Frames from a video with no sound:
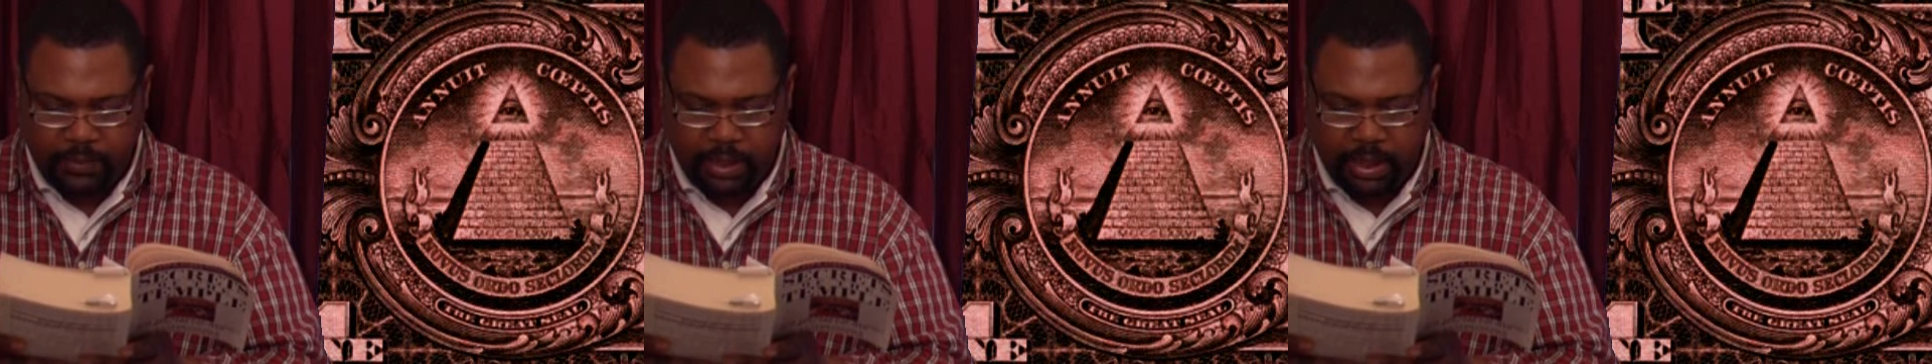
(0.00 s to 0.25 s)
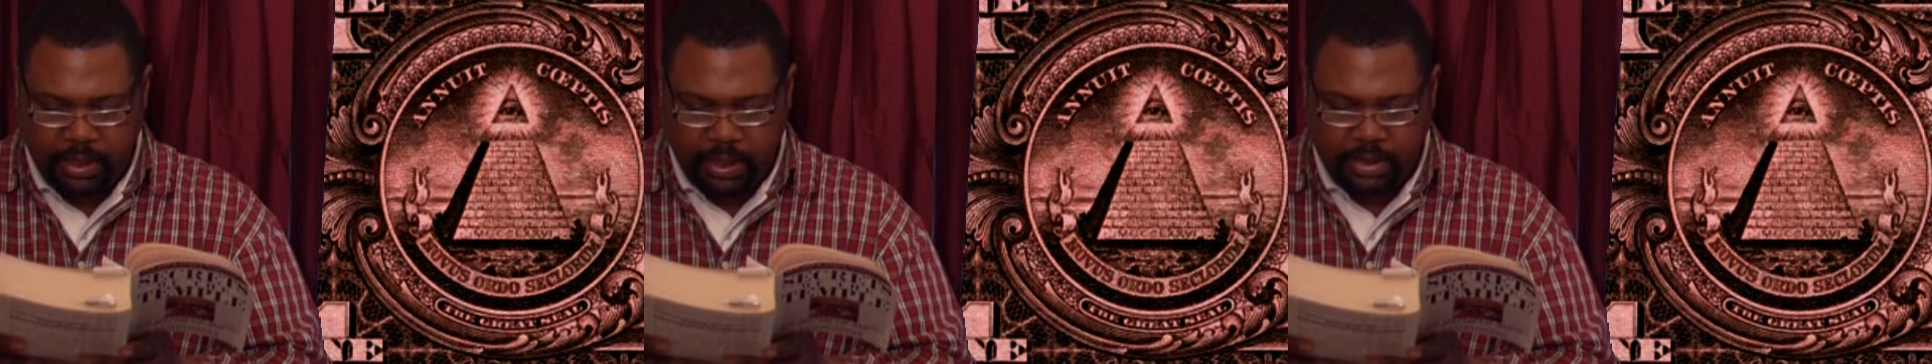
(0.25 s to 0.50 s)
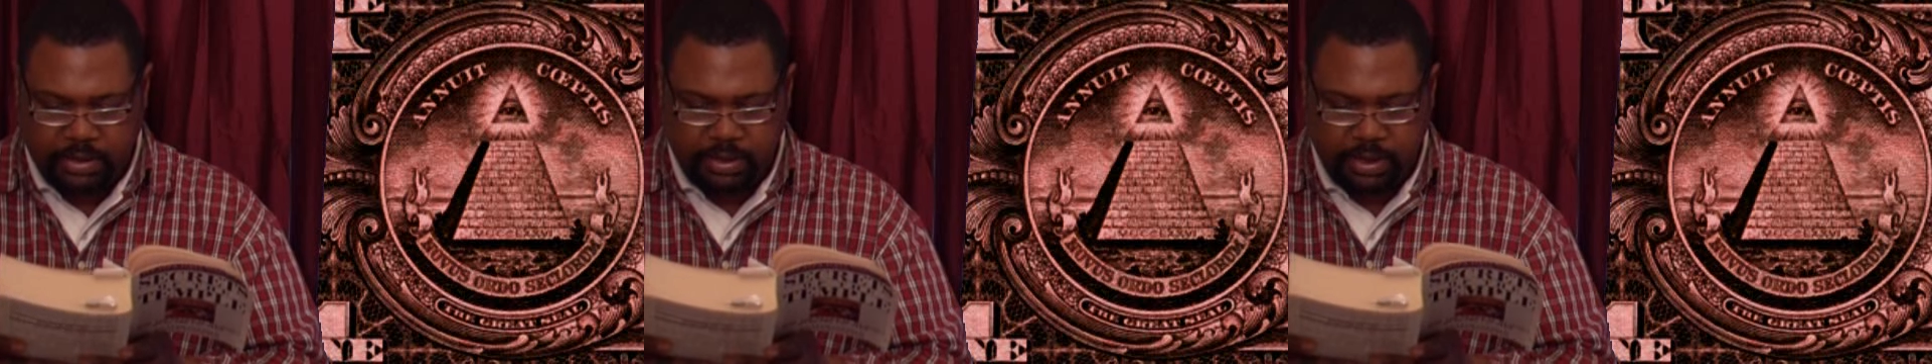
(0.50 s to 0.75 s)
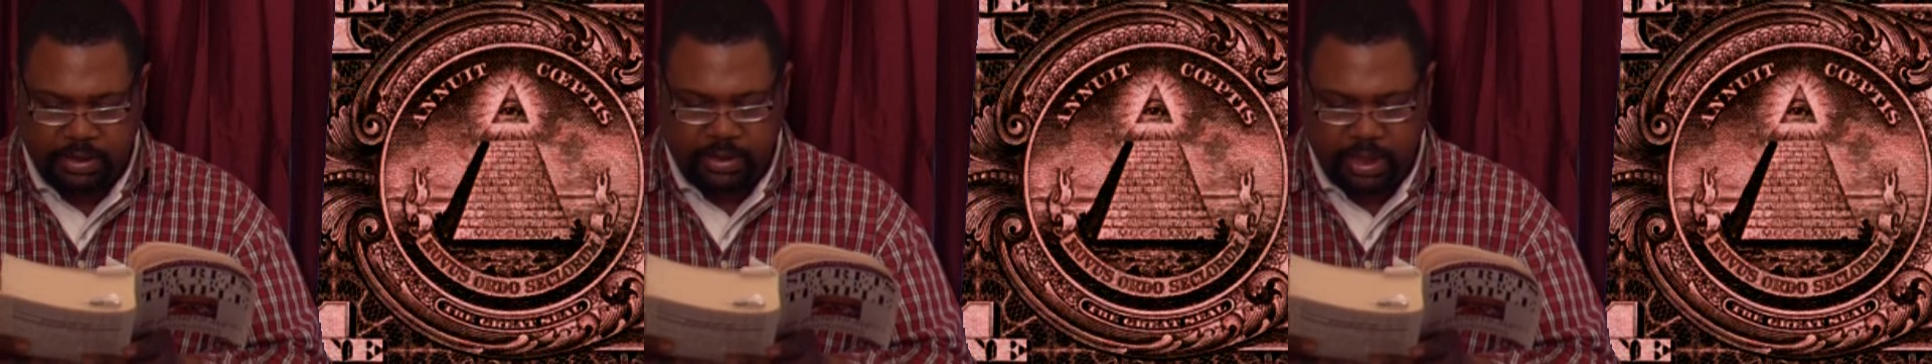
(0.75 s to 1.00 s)
Fed
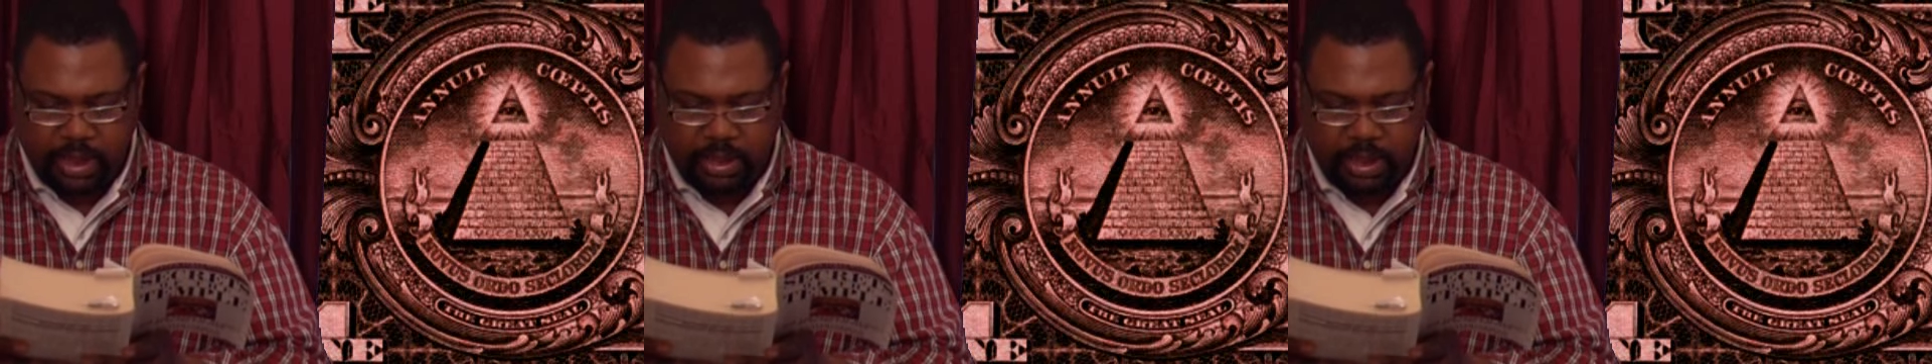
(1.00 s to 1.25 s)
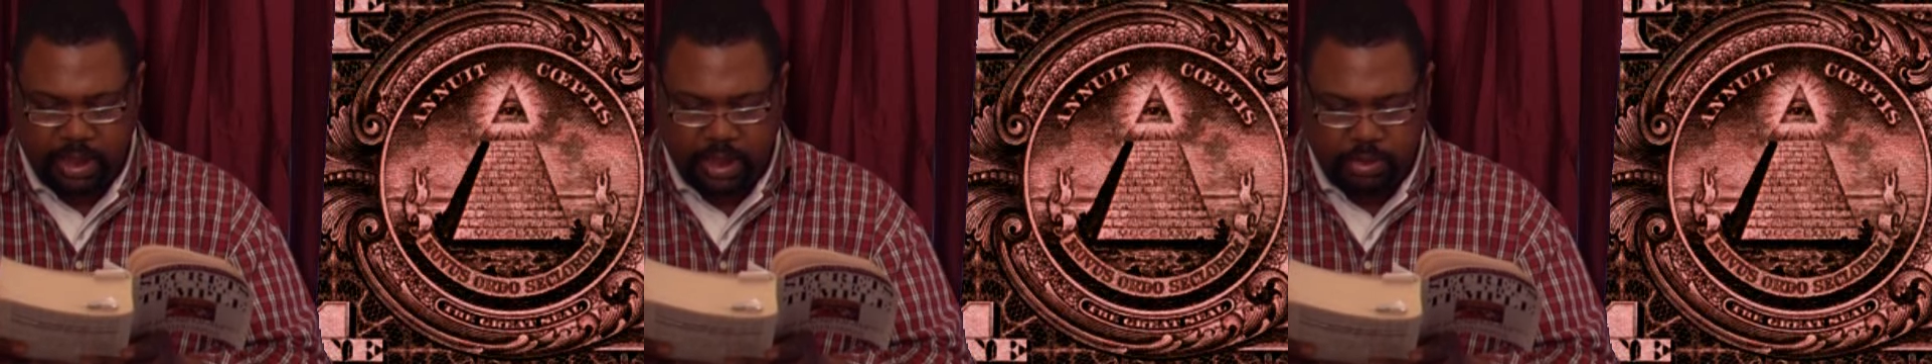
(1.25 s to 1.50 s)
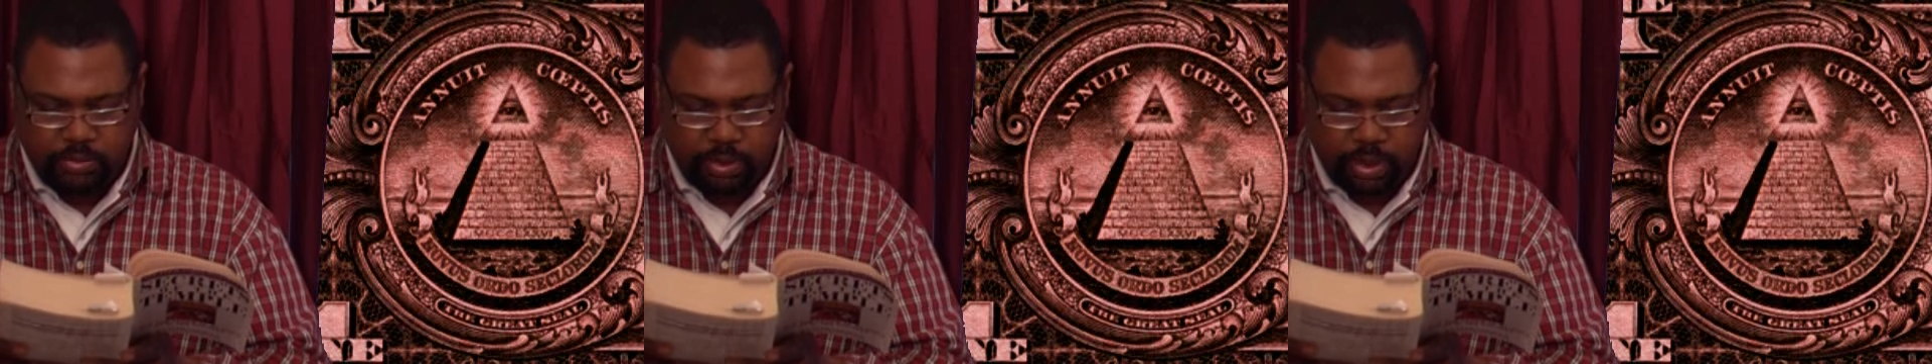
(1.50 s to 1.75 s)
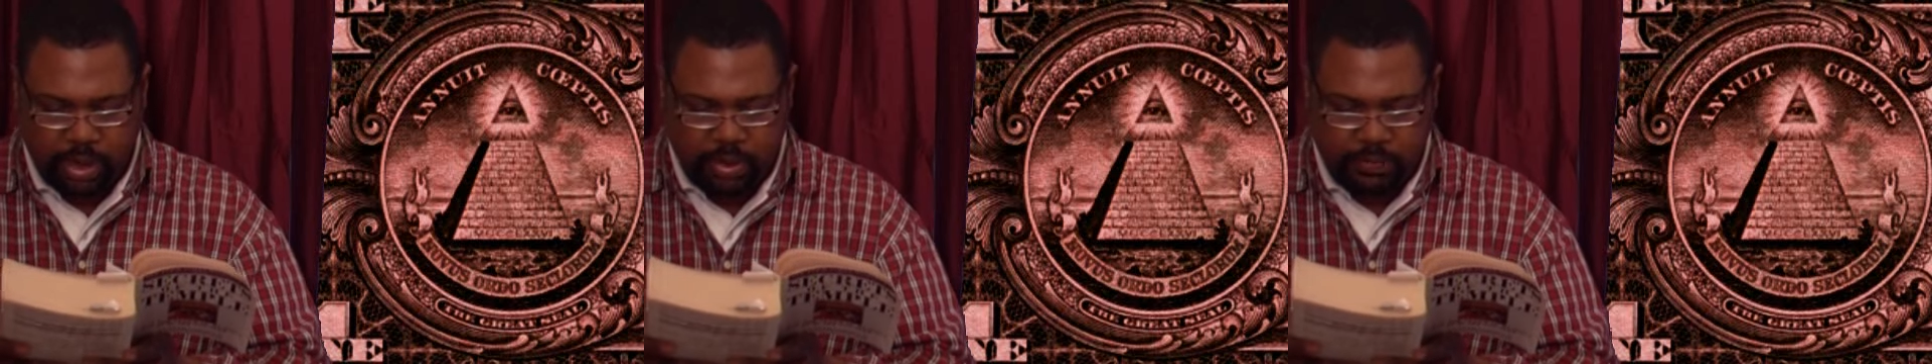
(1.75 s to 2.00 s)
as the
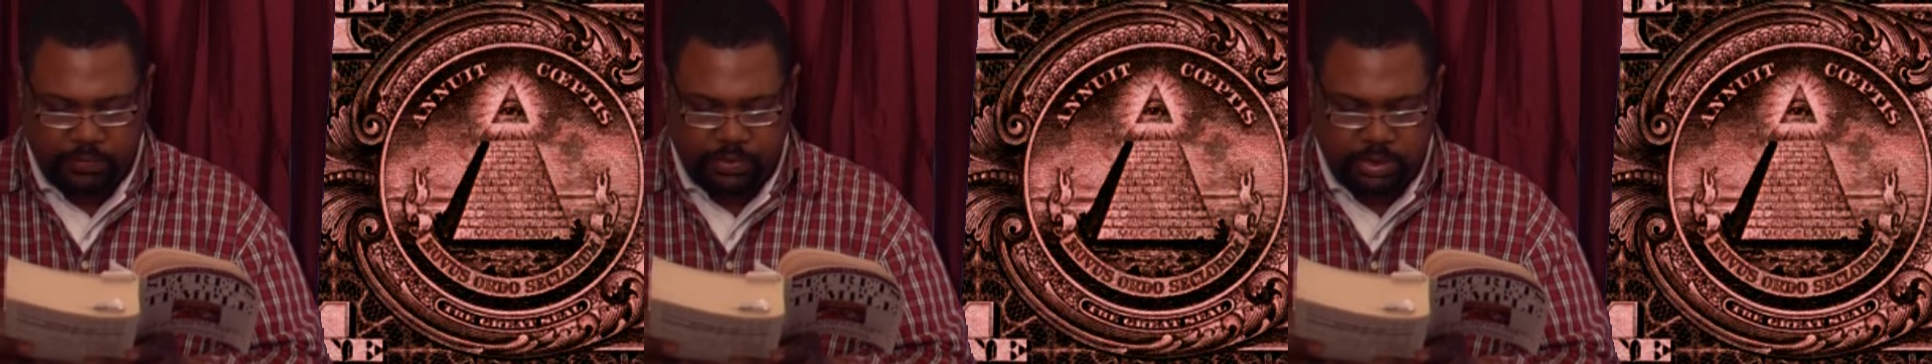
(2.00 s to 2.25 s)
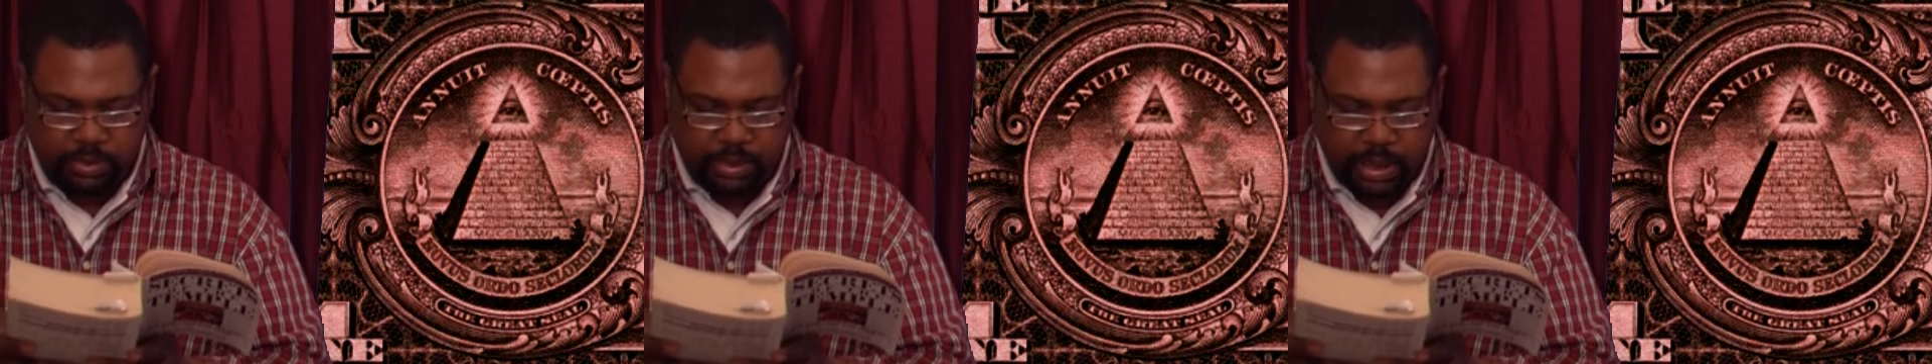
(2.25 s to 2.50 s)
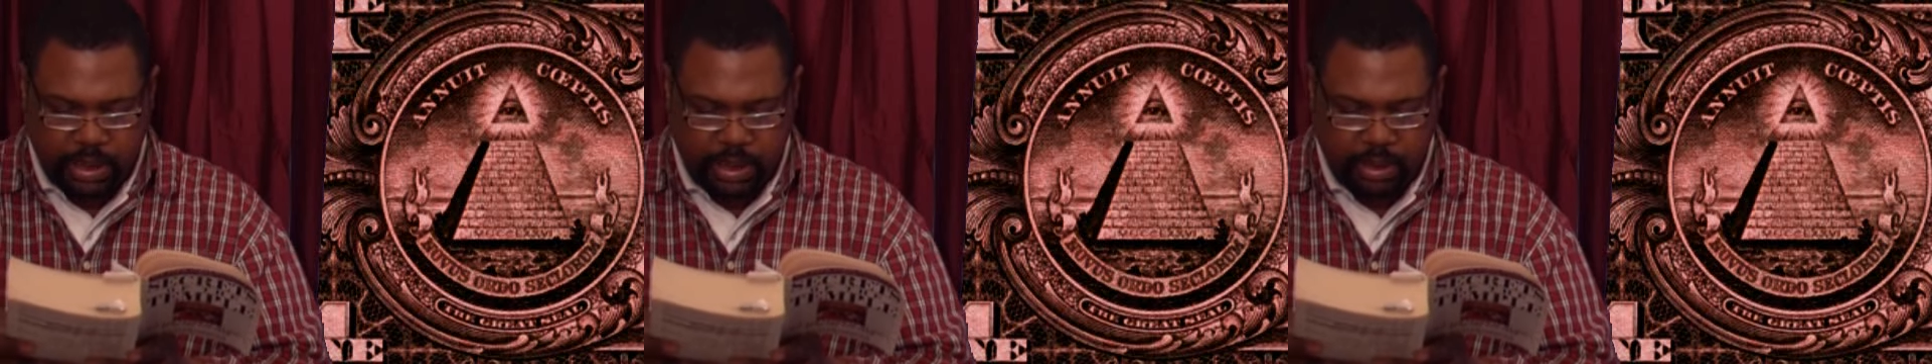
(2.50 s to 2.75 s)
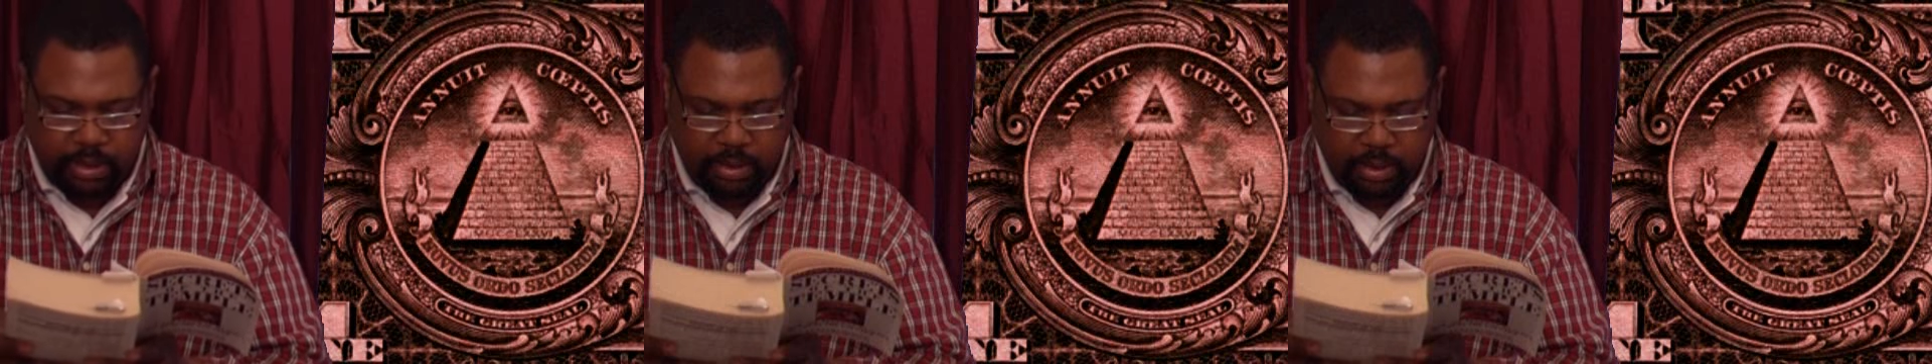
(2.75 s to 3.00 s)
Sanhedrin of
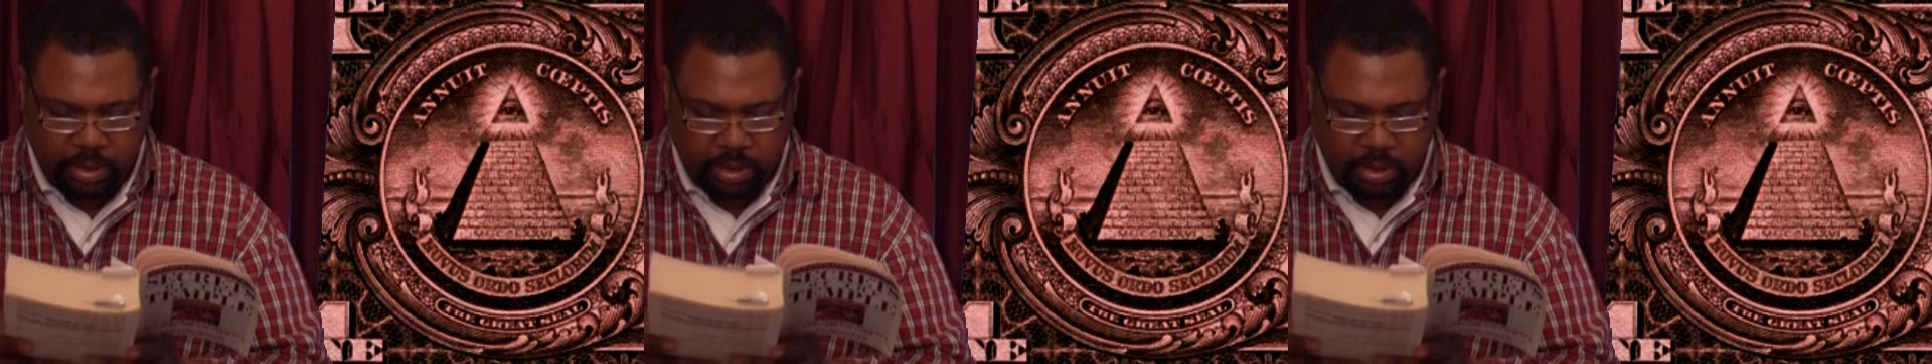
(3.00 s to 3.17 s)
today